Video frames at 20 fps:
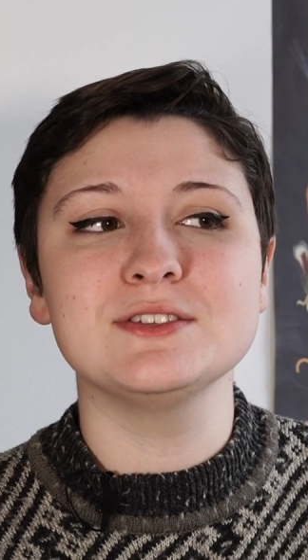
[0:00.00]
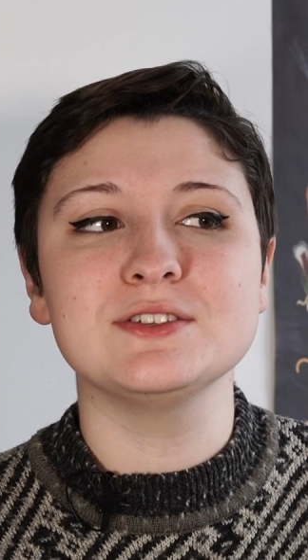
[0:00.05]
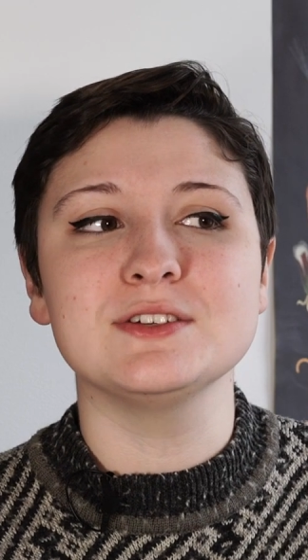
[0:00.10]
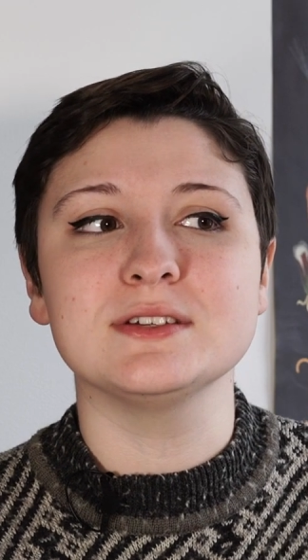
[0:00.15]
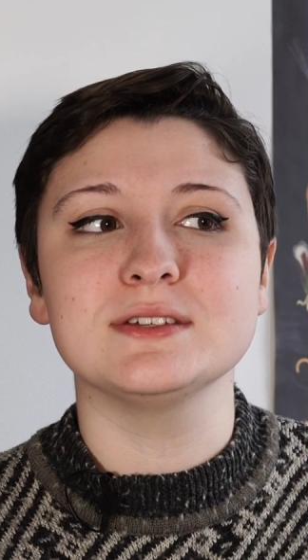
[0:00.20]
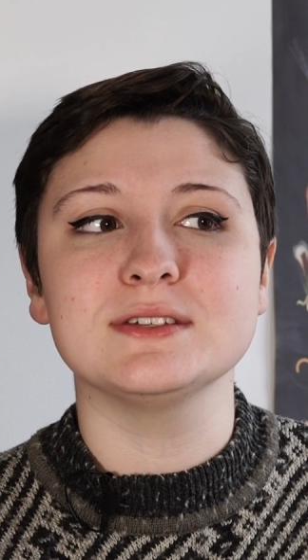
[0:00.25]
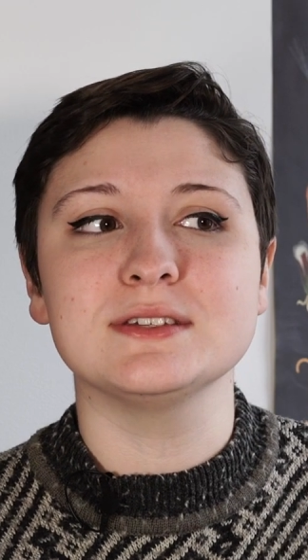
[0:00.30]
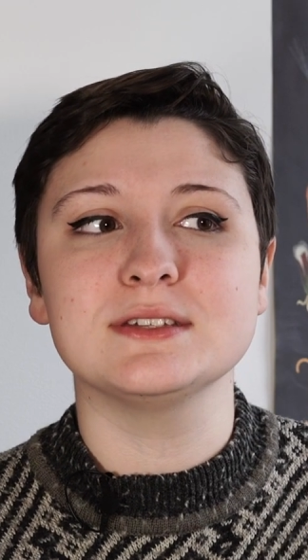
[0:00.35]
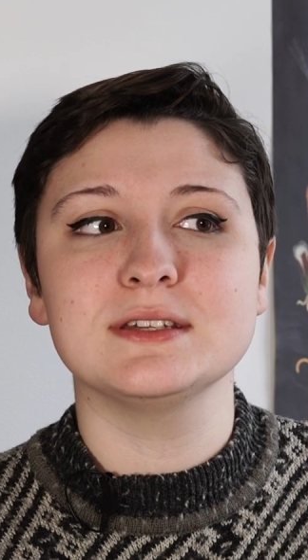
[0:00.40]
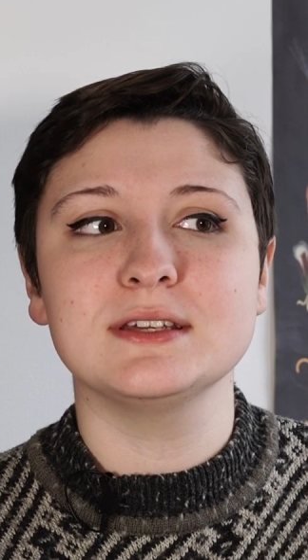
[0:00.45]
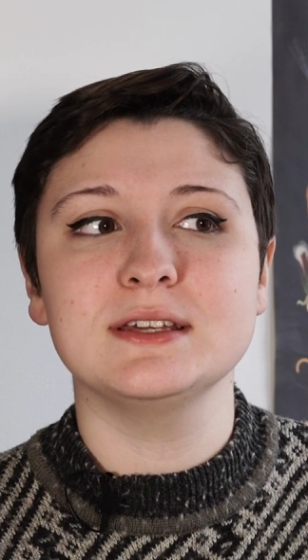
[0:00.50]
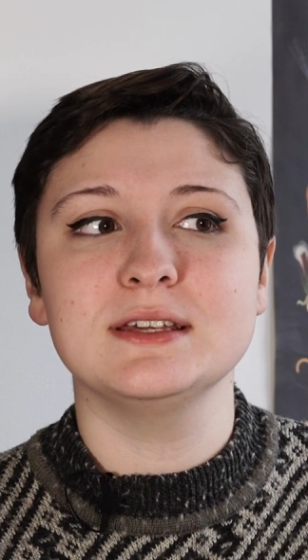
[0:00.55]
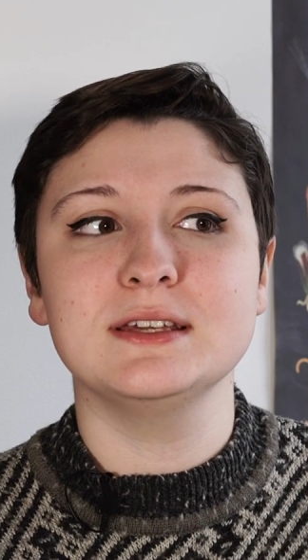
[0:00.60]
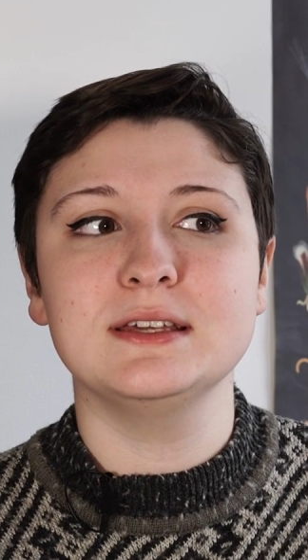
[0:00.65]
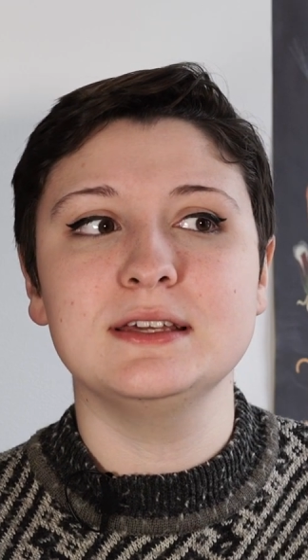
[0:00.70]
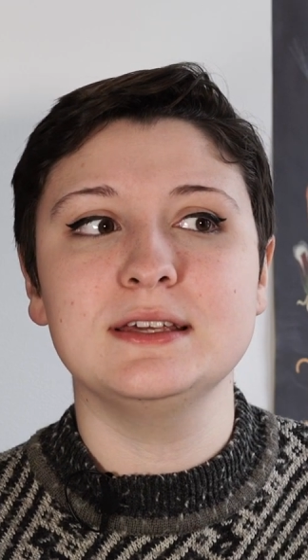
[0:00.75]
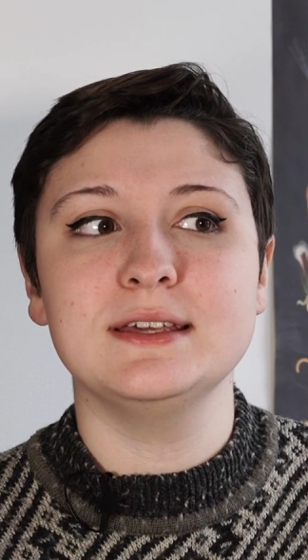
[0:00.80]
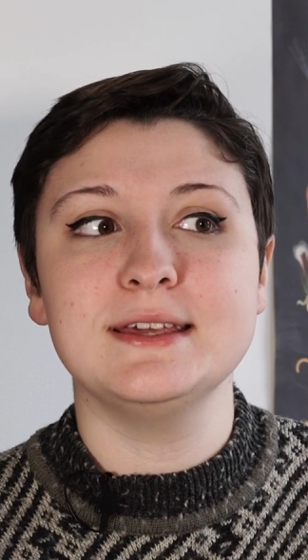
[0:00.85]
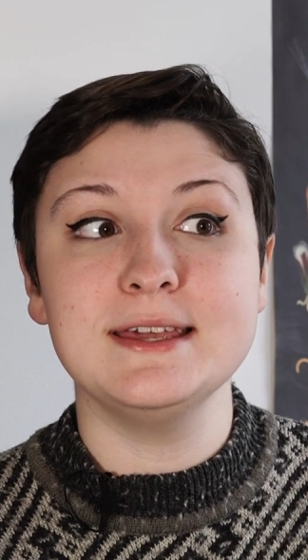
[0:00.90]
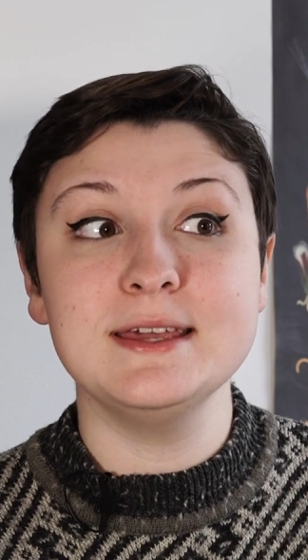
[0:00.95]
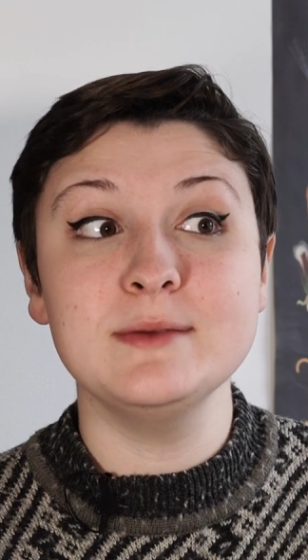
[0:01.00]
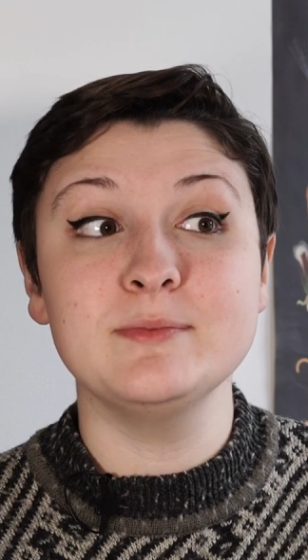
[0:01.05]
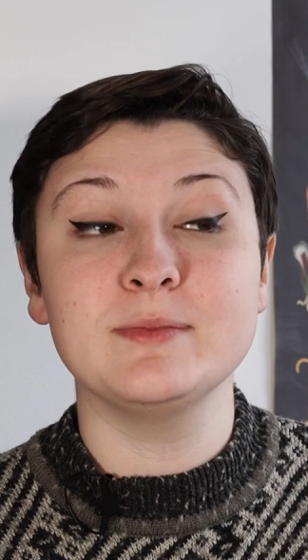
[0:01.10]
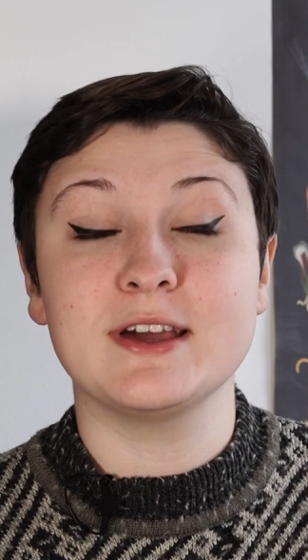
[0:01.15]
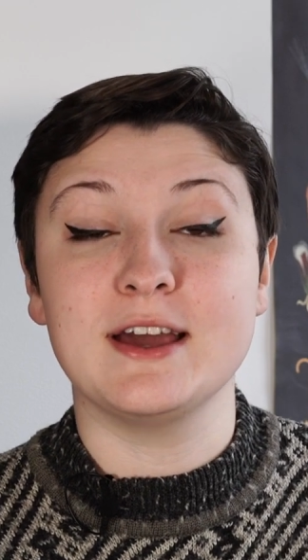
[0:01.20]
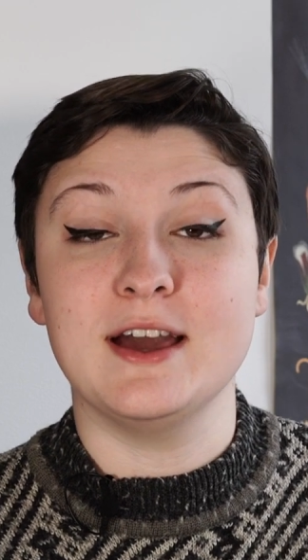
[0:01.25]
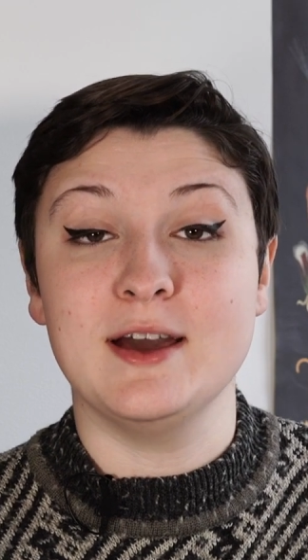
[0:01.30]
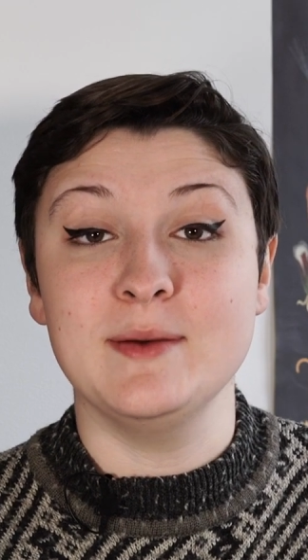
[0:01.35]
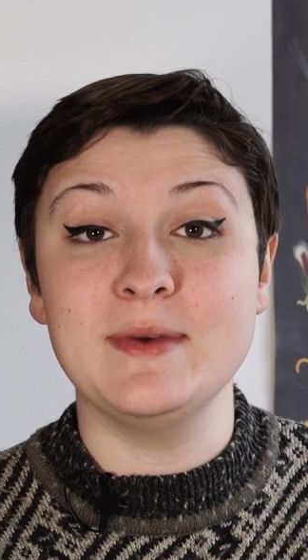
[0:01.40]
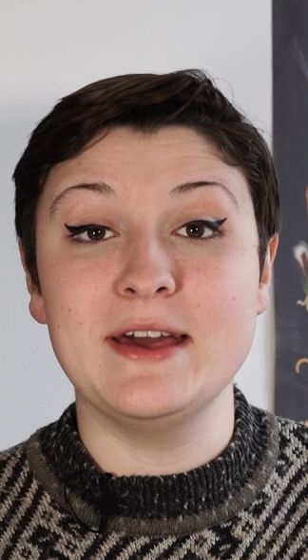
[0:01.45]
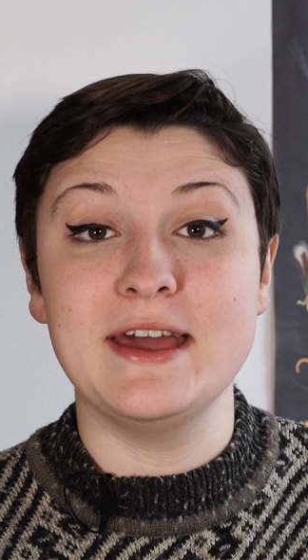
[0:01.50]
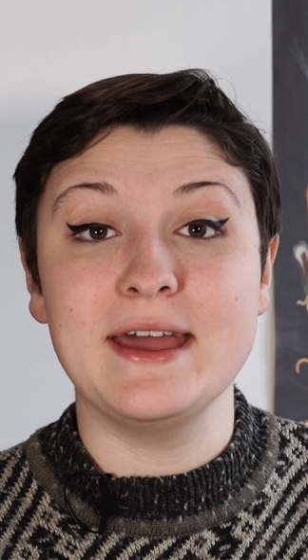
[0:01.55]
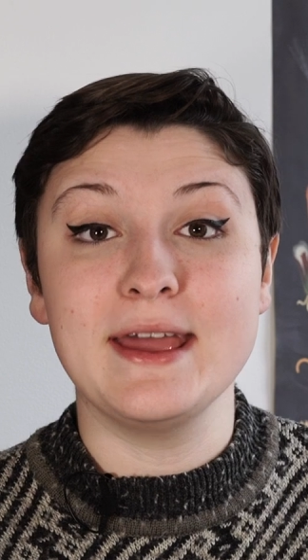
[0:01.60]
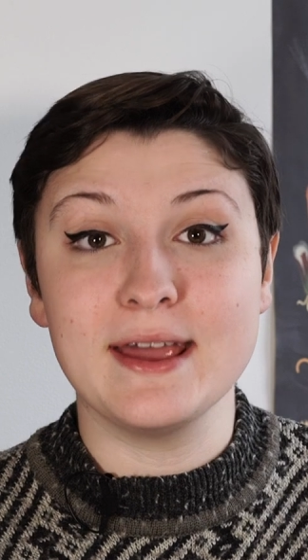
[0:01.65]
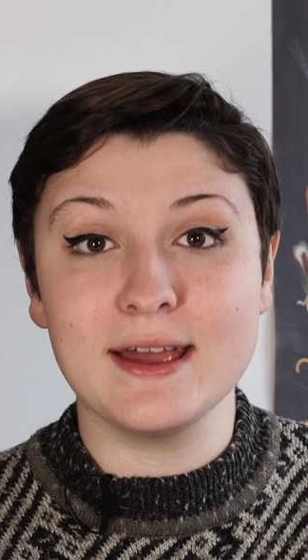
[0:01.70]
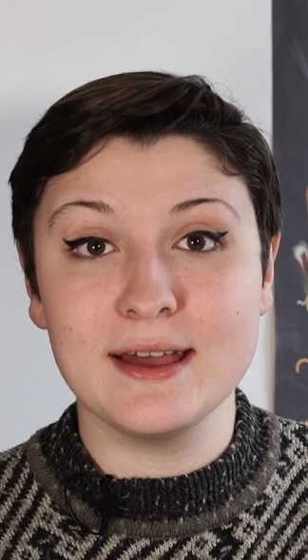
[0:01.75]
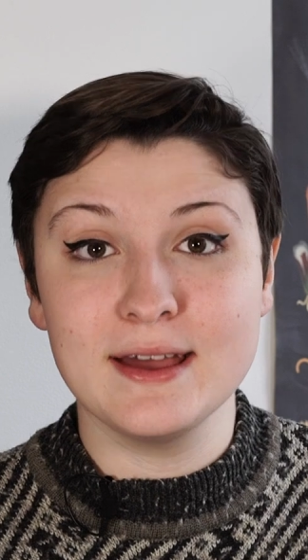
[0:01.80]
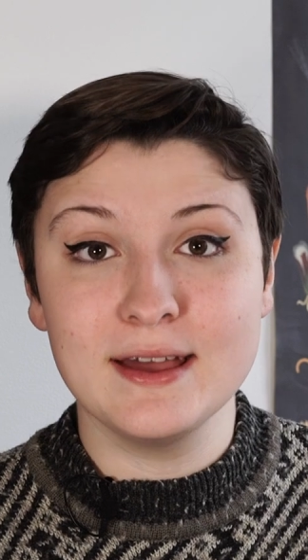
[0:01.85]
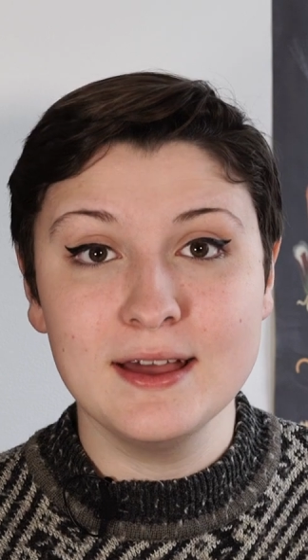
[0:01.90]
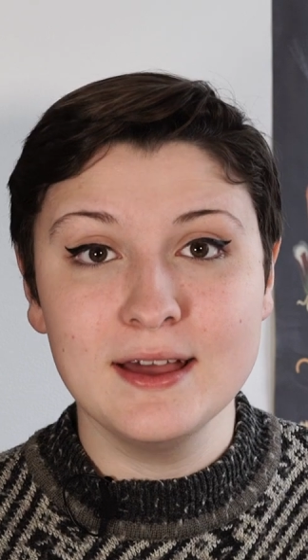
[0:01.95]
just keep
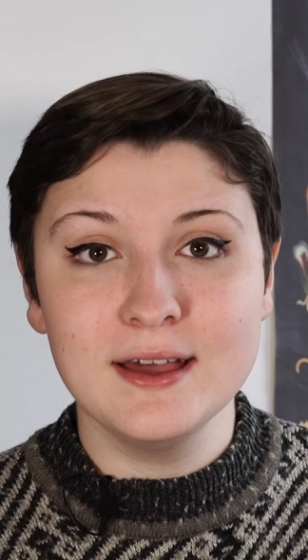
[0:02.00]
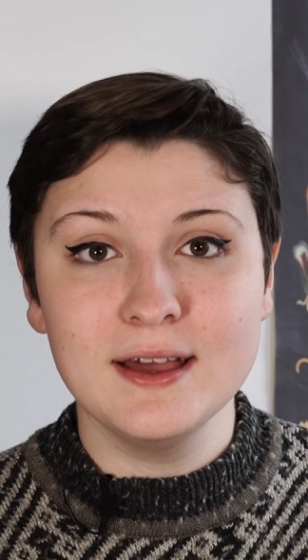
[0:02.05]
coming.